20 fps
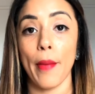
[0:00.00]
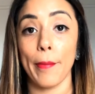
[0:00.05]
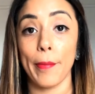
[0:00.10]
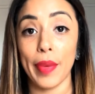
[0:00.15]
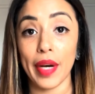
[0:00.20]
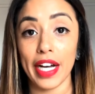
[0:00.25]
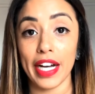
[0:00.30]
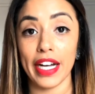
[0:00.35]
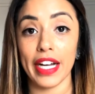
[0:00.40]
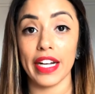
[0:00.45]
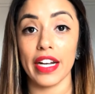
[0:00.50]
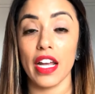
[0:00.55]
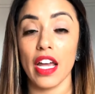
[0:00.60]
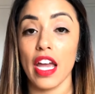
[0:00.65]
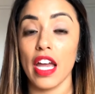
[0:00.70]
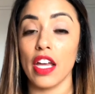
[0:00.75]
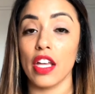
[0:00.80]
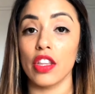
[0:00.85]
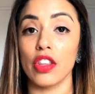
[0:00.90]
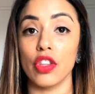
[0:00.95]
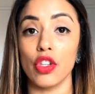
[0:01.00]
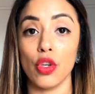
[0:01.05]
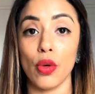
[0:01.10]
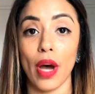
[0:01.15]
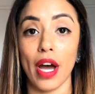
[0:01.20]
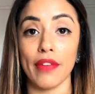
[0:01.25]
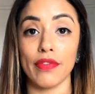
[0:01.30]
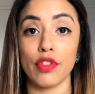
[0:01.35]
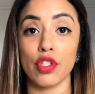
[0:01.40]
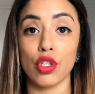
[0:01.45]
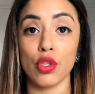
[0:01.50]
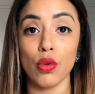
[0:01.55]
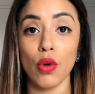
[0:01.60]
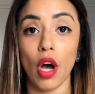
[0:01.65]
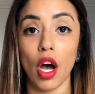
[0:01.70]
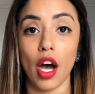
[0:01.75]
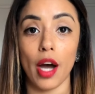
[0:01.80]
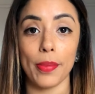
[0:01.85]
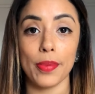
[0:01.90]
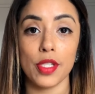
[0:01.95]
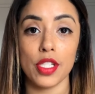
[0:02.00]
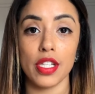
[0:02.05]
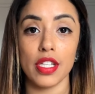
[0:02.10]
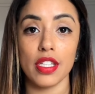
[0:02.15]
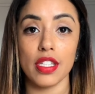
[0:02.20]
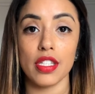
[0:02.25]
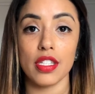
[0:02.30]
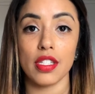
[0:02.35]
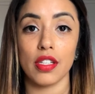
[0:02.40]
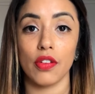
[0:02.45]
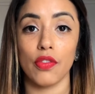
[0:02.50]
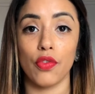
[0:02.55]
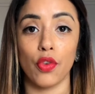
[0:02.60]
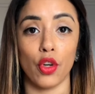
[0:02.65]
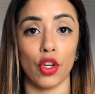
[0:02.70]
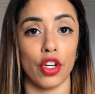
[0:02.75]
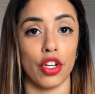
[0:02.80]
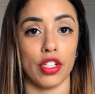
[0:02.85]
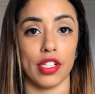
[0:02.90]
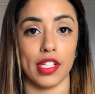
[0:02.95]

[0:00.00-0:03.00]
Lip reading: but you have 2 options for your